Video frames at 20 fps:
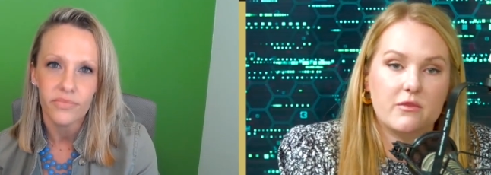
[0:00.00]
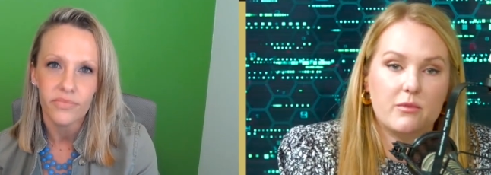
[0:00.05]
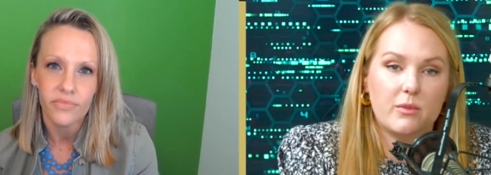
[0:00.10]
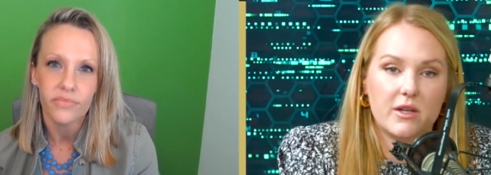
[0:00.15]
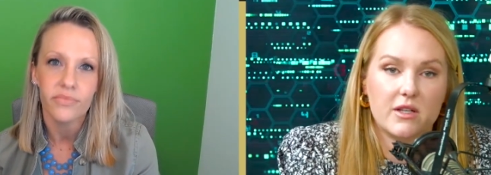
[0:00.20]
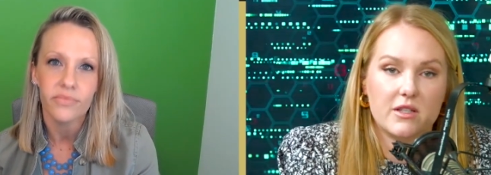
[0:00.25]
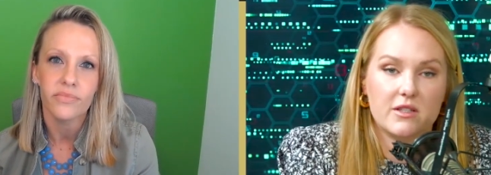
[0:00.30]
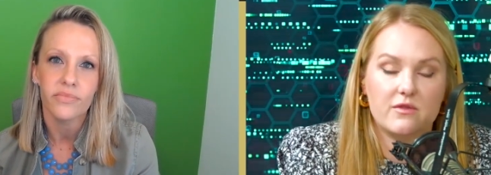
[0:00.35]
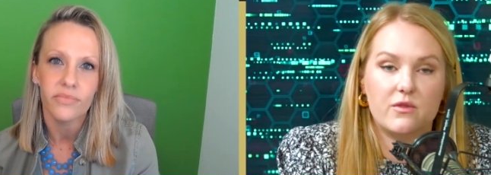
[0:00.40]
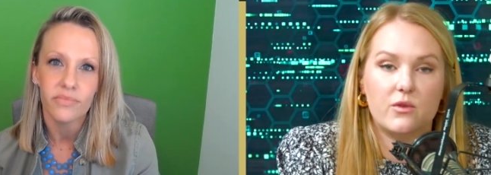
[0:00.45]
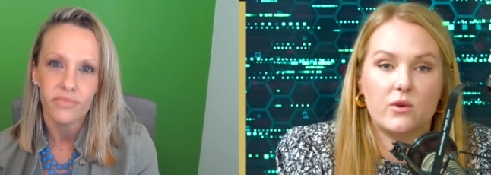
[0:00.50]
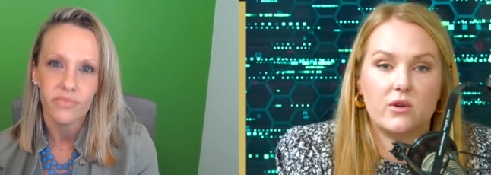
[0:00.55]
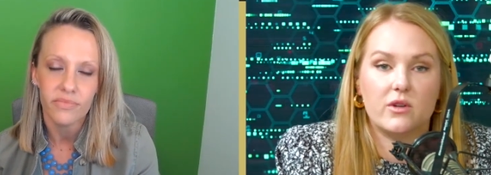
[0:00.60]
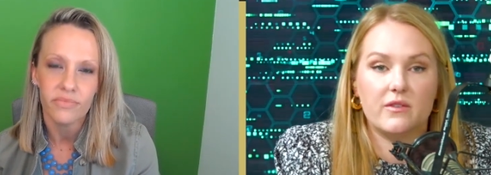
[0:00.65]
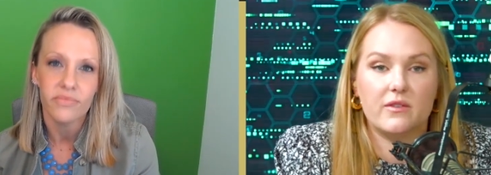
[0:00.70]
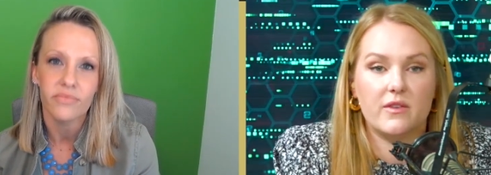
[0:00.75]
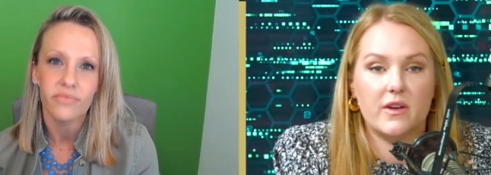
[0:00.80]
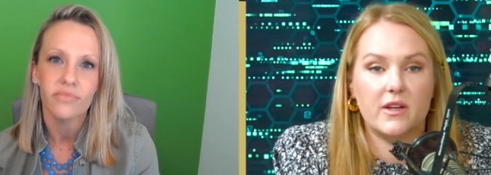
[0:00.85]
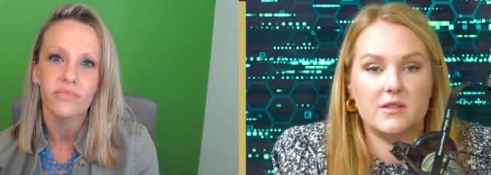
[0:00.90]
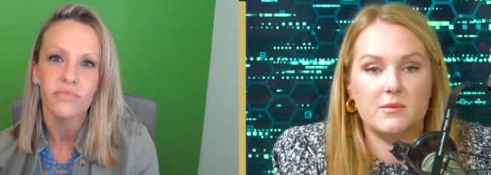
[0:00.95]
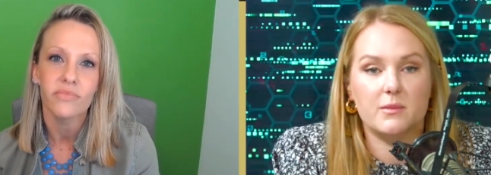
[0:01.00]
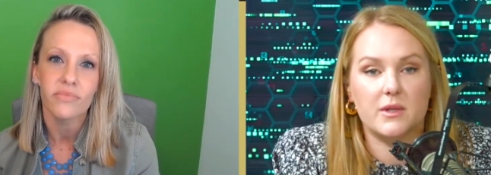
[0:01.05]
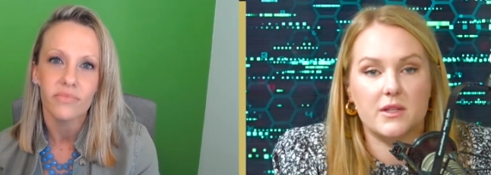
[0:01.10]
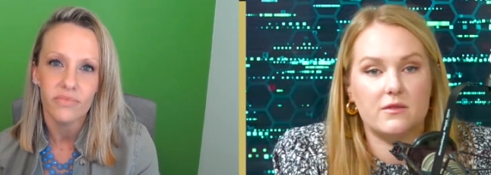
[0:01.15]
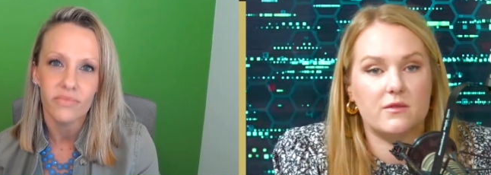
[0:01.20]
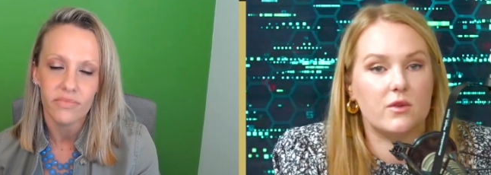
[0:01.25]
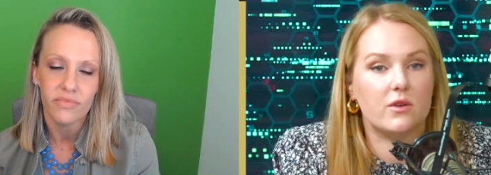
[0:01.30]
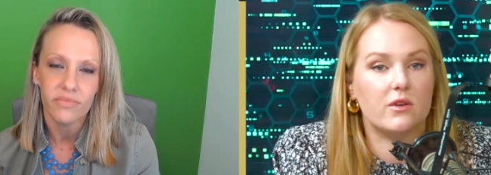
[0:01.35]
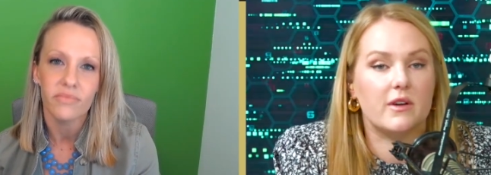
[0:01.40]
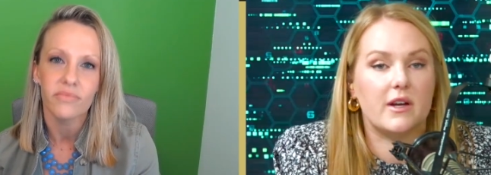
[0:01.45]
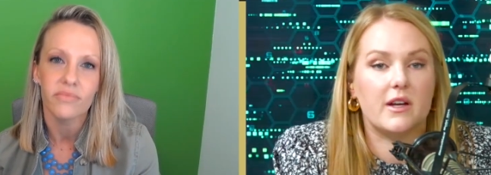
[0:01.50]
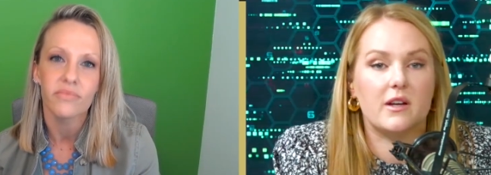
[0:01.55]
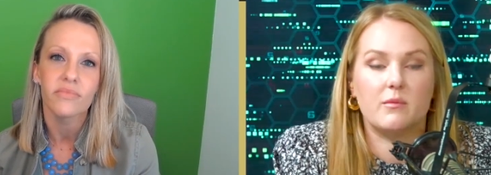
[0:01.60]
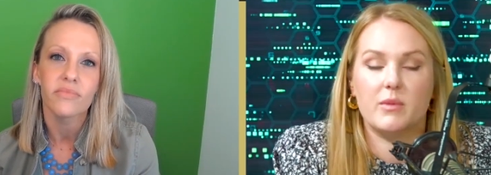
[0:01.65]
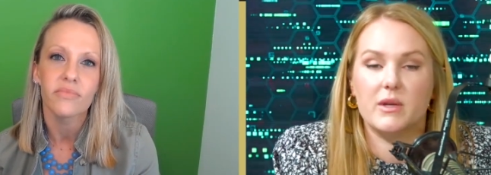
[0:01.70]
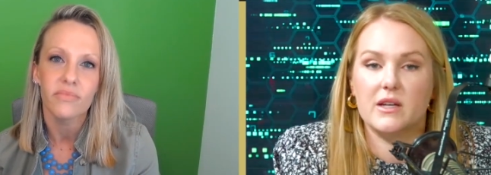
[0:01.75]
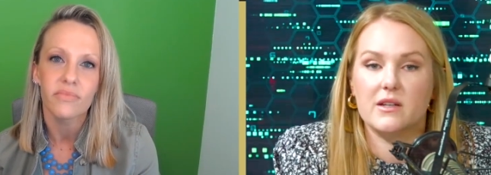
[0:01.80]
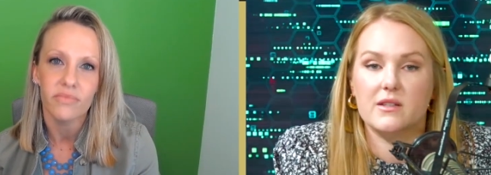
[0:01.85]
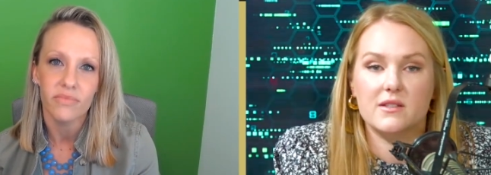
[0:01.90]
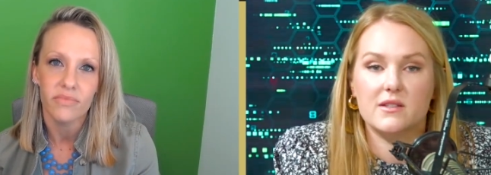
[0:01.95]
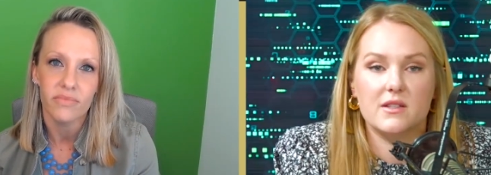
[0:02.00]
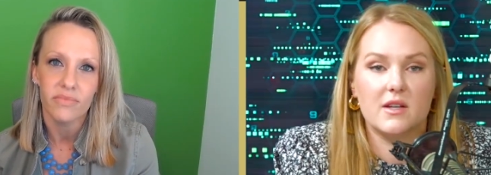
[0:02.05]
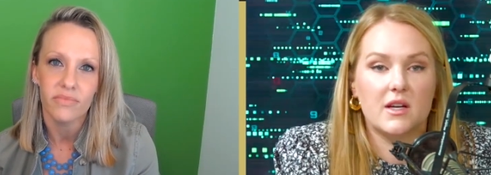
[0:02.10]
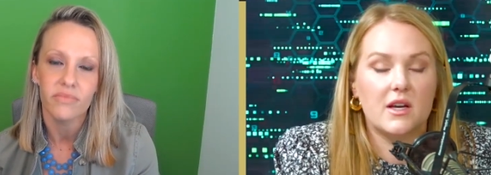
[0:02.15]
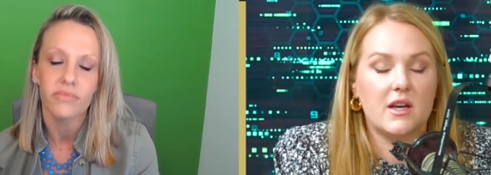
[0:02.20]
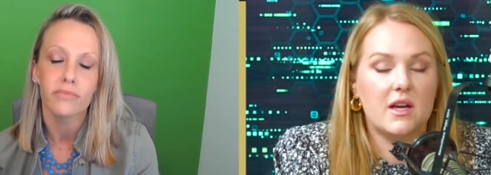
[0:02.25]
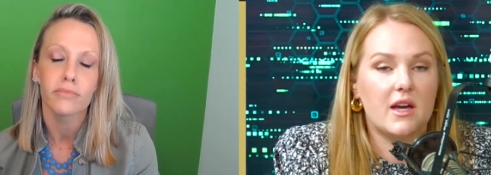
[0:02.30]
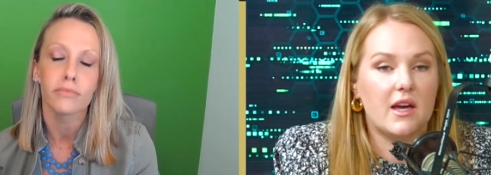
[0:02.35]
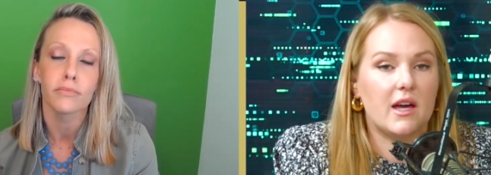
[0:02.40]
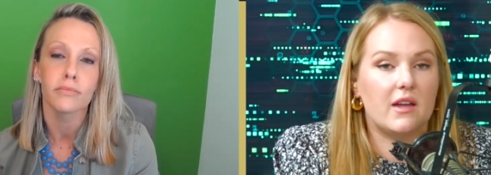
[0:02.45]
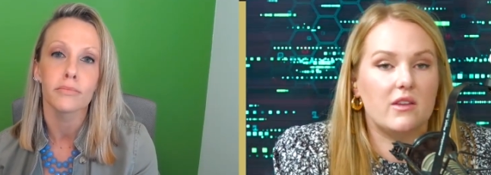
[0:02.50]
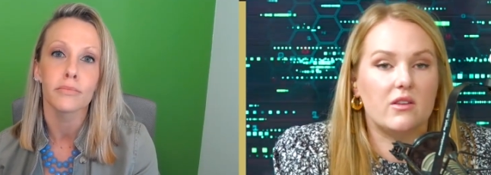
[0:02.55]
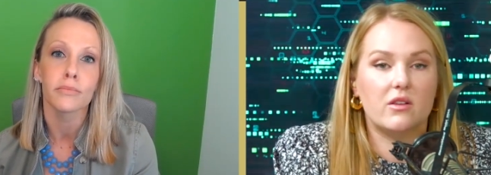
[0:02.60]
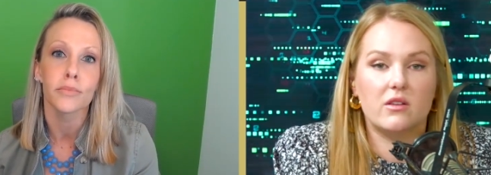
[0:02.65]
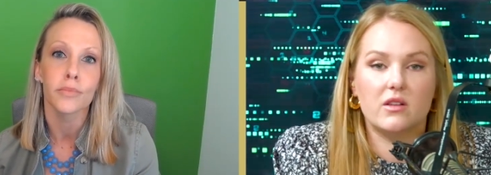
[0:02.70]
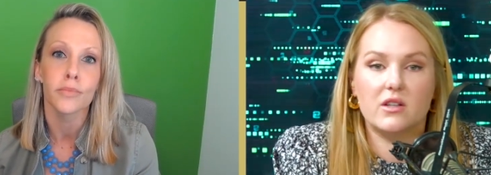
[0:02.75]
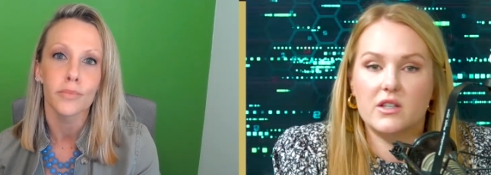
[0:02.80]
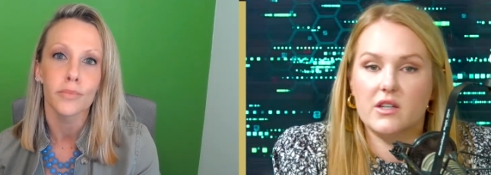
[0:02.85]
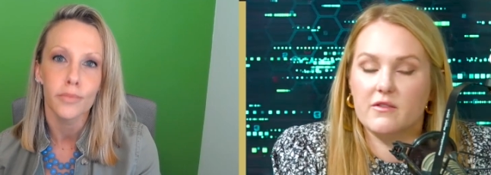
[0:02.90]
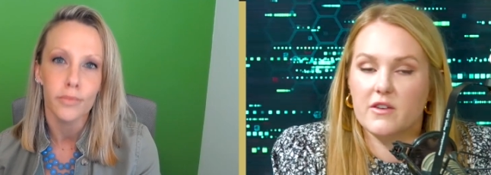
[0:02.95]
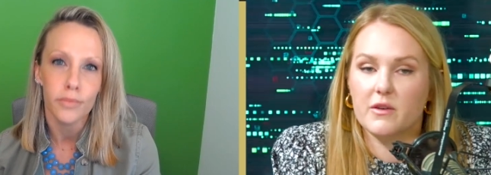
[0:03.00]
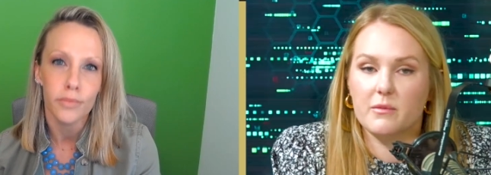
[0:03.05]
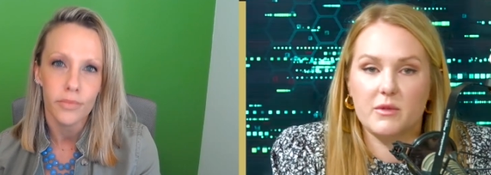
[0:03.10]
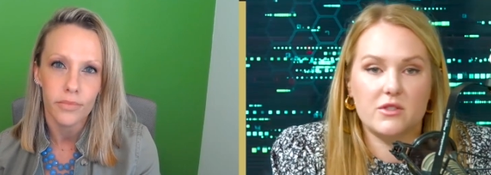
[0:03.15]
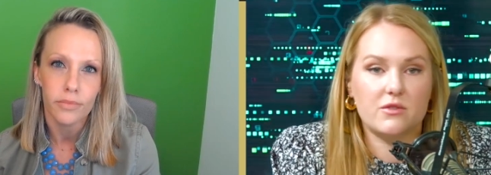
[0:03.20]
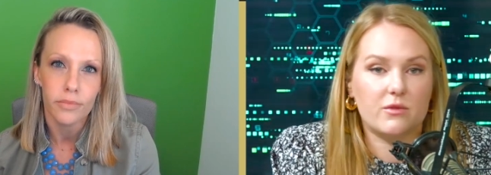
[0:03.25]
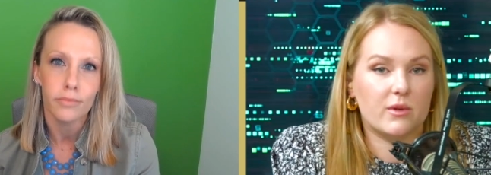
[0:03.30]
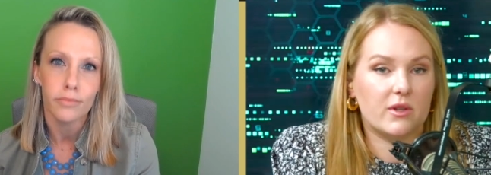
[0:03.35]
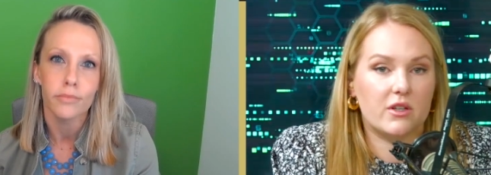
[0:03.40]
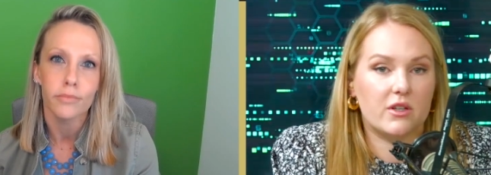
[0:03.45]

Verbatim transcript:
Speaker 1: picks four defense picks four random picks and the look of them is really